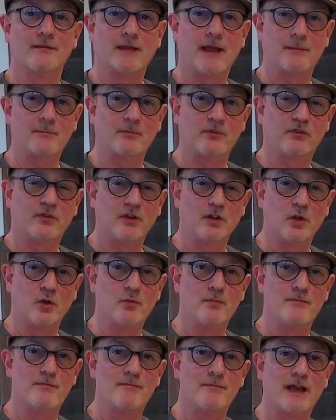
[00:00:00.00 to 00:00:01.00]

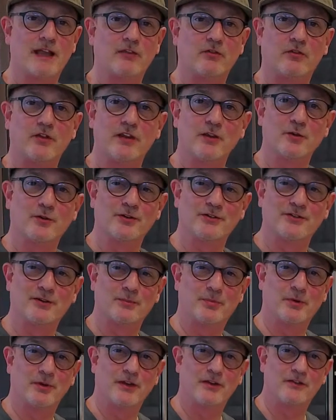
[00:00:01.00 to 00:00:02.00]
Absolute magic Yorkshire
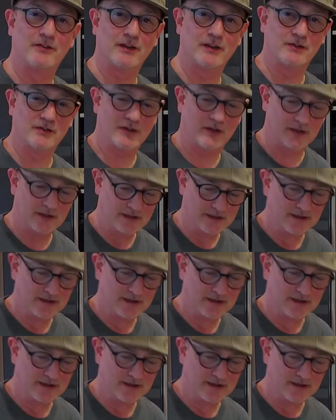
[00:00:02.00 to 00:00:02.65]
puddings these are.